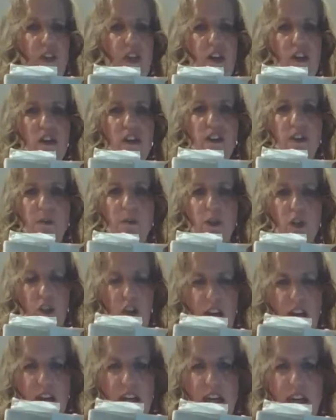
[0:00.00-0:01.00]
There are some
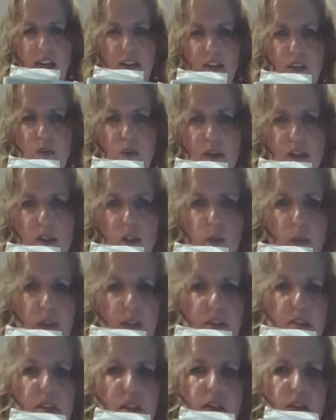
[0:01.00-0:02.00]
great easy
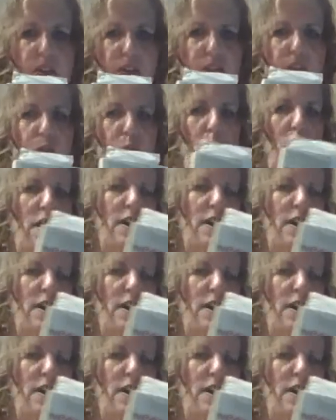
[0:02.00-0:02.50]
recipes in this